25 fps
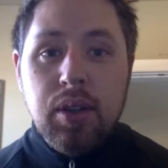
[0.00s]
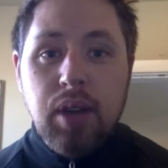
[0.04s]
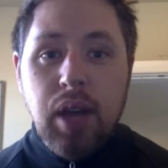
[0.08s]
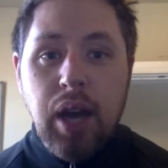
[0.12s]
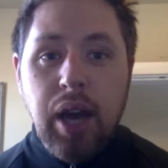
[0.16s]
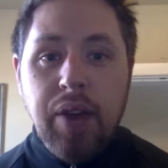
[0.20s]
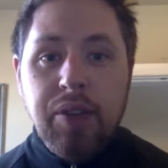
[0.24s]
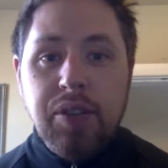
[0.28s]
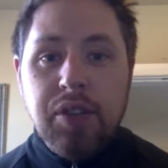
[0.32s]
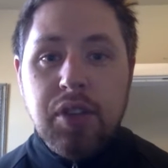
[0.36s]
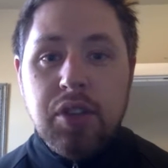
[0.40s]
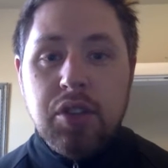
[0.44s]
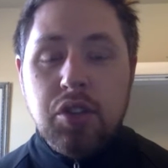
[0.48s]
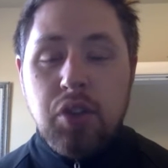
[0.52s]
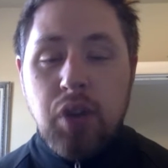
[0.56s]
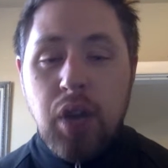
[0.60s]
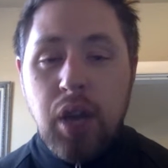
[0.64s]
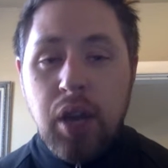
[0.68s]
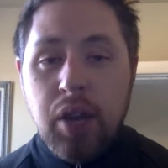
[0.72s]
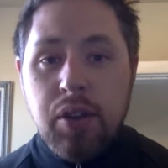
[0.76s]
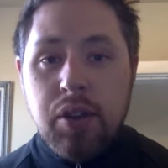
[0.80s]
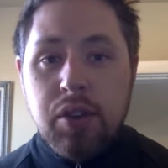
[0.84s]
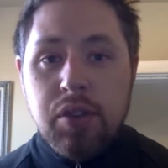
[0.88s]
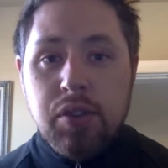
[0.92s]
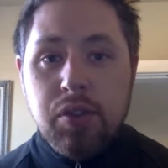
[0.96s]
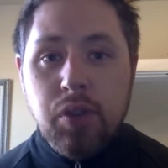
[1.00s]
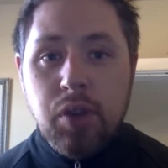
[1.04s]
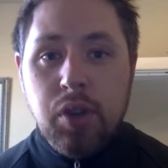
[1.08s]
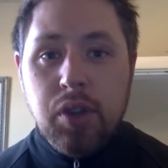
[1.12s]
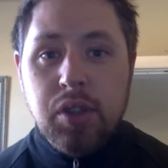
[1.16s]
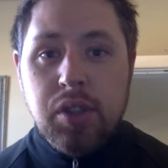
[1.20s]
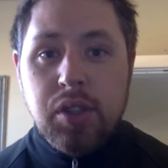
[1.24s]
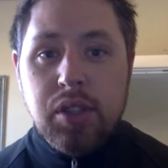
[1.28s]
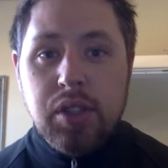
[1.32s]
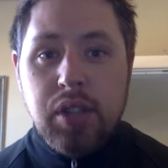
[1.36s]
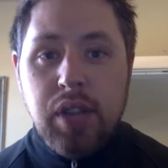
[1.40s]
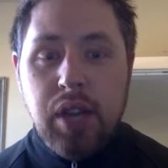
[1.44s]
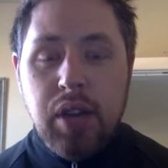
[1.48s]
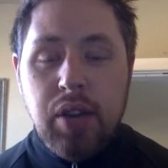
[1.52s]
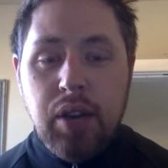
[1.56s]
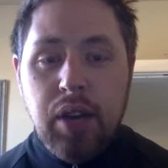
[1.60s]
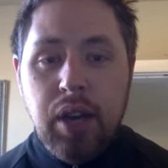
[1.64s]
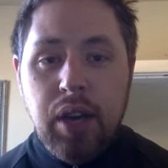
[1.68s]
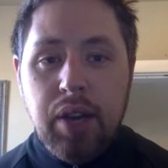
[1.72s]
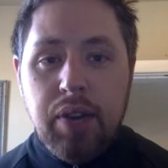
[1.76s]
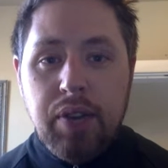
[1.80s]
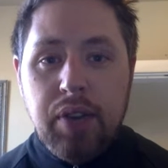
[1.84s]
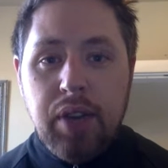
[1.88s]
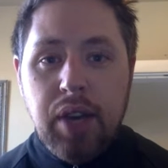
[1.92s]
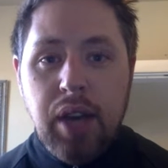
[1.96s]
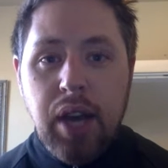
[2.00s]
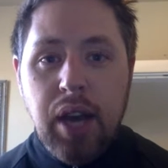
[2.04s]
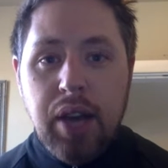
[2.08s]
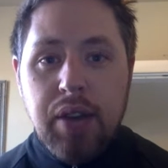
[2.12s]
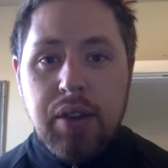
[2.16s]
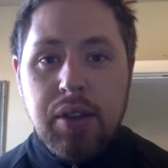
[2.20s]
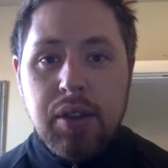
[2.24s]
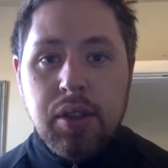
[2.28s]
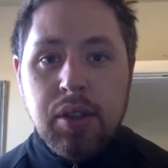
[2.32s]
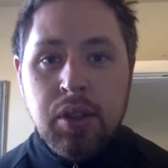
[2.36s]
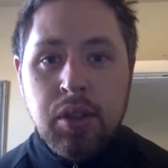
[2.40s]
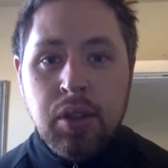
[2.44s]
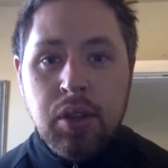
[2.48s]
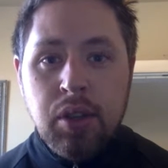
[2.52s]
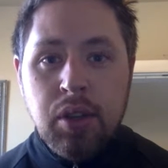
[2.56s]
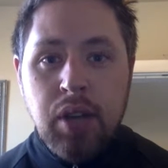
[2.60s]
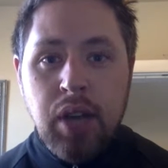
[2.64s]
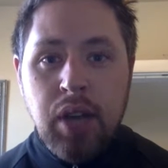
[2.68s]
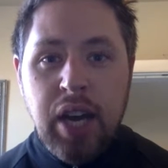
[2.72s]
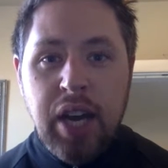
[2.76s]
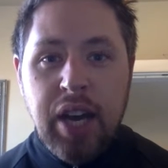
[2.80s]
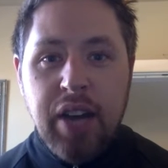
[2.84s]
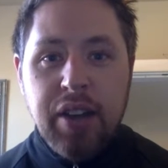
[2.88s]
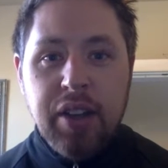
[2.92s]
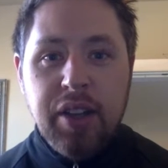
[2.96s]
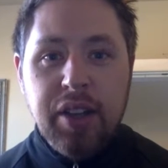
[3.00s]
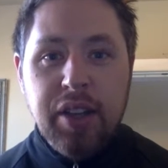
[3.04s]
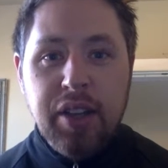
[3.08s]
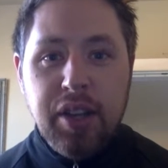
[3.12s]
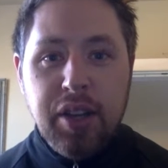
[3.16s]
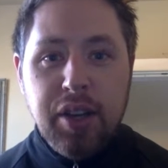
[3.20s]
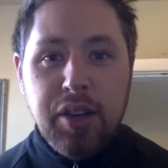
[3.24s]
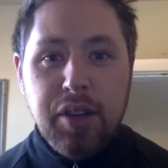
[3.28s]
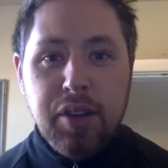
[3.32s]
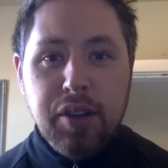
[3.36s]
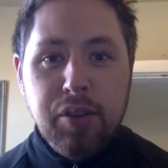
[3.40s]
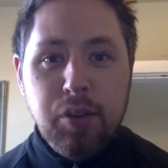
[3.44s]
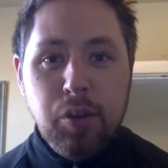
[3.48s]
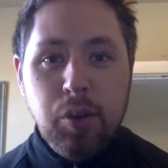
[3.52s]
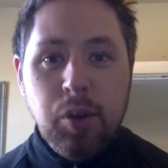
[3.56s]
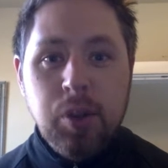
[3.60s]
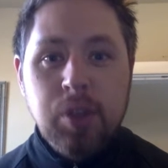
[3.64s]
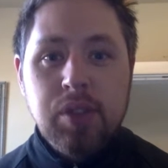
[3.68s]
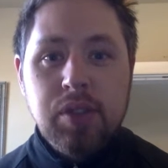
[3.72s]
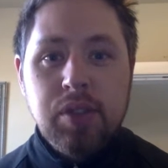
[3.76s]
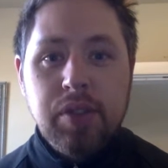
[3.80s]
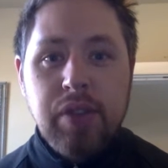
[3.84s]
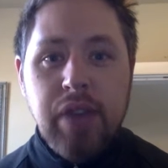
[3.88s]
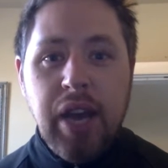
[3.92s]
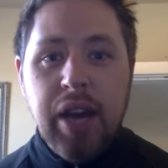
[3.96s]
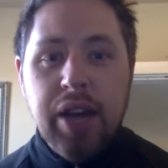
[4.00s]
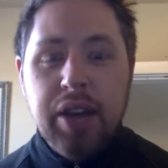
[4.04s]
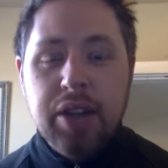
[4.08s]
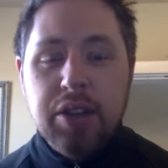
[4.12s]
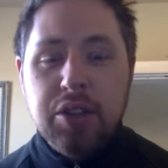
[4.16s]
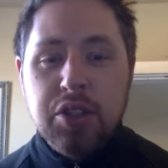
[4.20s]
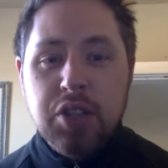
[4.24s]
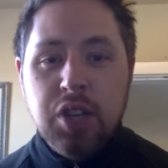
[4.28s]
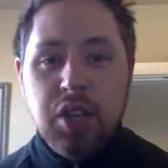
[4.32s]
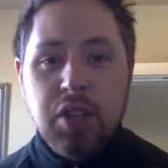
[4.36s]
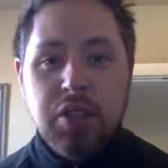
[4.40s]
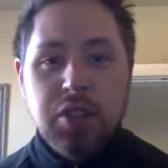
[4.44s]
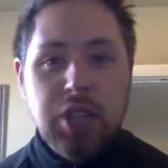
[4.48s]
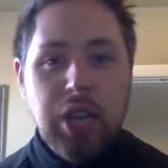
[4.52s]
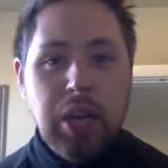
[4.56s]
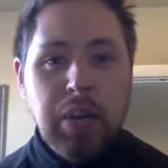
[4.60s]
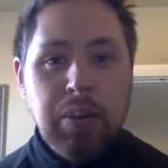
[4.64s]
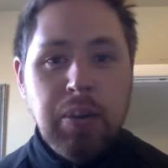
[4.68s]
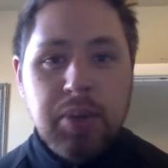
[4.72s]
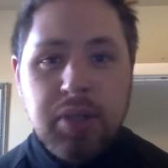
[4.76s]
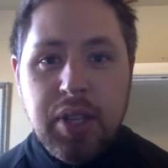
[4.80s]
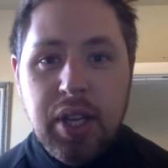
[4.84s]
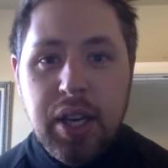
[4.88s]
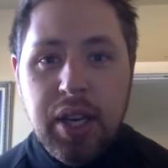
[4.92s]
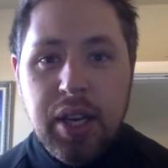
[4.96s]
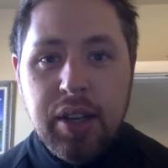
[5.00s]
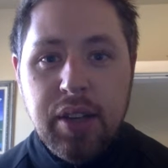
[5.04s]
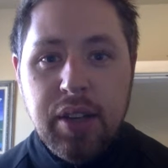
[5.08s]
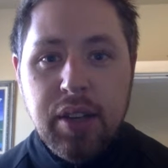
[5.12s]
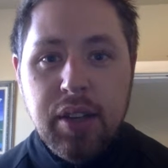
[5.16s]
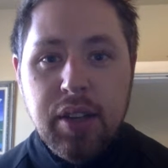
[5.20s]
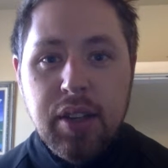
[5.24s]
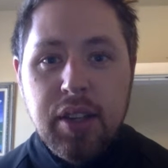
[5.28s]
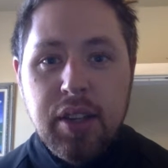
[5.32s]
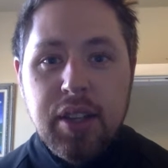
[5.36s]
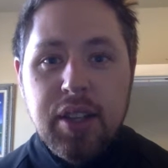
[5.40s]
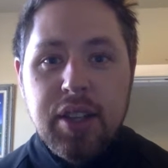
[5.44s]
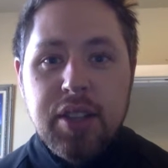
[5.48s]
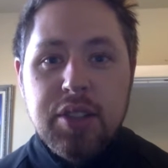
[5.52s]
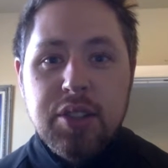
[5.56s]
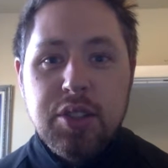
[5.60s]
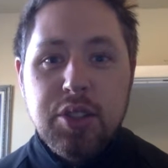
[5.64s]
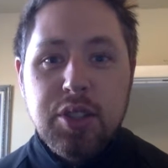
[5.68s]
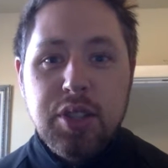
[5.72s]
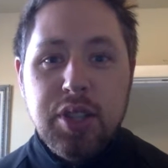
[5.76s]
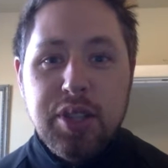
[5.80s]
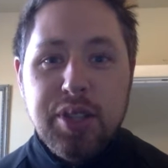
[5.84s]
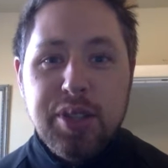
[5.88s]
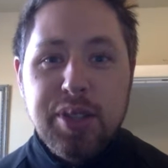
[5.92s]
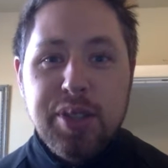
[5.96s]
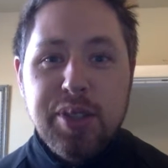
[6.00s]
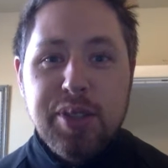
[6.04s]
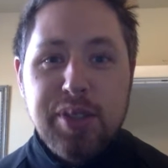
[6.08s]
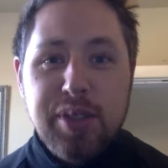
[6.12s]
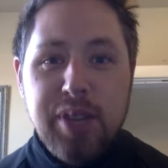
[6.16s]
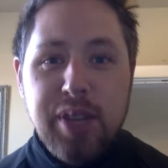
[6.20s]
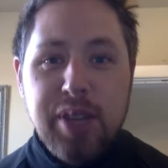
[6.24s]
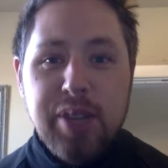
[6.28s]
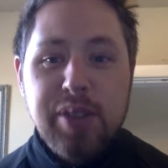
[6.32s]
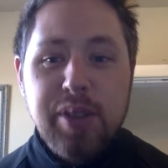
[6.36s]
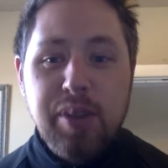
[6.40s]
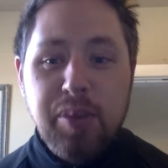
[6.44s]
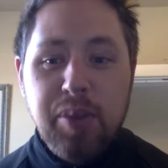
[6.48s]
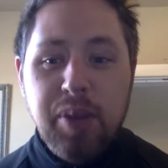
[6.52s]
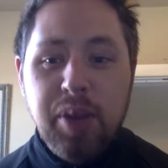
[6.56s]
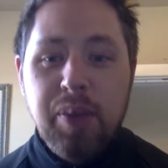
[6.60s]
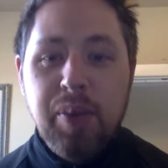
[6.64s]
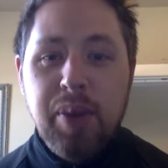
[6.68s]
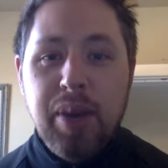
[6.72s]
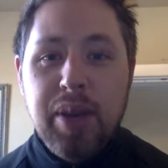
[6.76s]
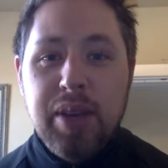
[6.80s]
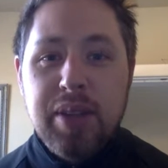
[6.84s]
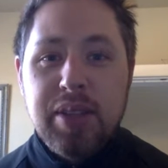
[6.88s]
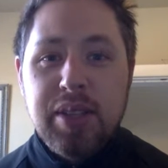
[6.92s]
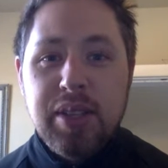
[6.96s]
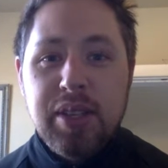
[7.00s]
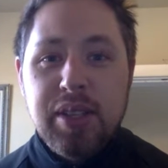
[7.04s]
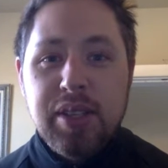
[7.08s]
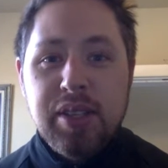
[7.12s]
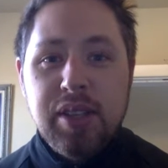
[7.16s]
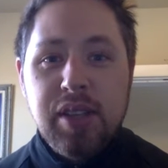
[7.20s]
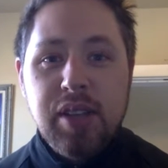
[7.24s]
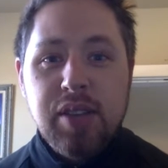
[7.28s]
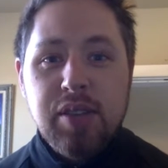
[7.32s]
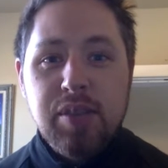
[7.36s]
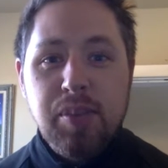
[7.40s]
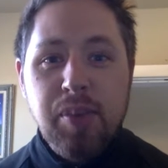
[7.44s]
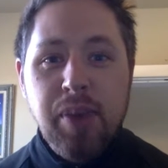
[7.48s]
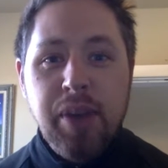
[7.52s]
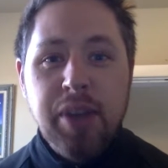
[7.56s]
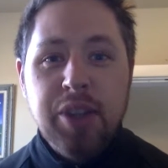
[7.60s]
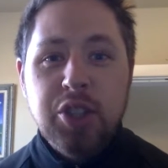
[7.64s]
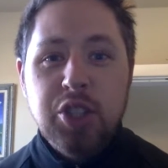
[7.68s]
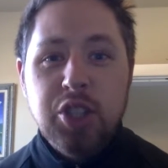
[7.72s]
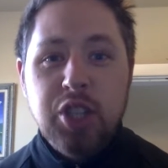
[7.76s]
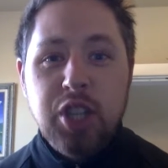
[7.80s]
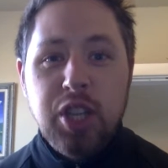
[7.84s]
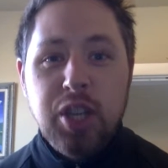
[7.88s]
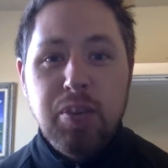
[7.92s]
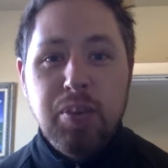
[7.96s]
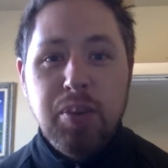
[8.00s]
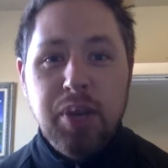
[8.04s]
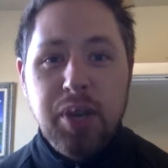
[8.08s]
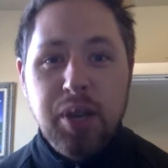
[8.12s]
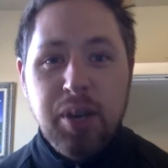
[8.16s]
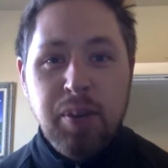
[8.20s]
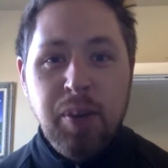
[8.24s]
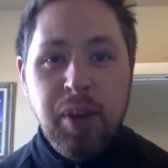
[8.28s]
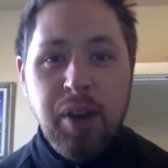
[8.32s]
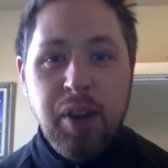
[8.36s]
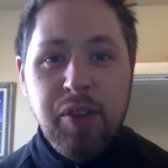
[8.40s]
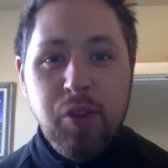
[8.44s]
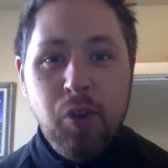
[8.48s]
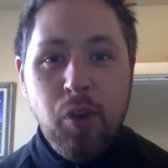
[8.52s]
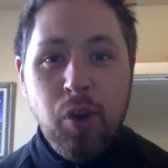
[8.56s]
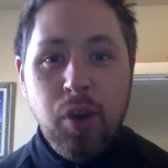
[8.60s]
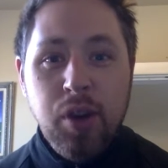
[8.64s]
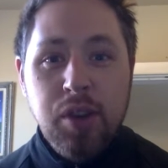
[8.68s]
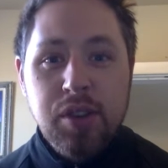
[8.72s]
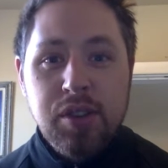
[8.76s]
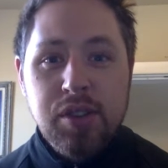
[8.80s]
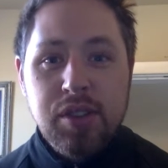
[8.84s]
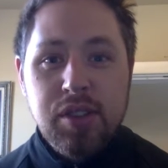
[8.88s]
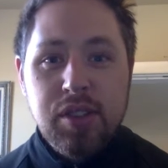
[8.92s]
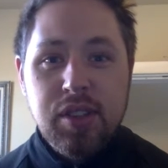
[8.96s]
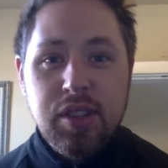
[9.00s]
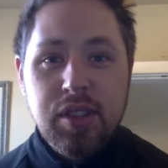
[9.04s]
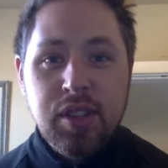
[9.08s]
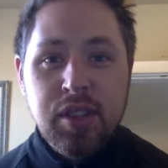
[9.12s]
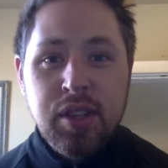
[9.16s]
I have to drown those voices out, and I've got to learn how to hear the voice of God. In John chapter 10, Jesus says something amazing. He says, my sheep hear my voice.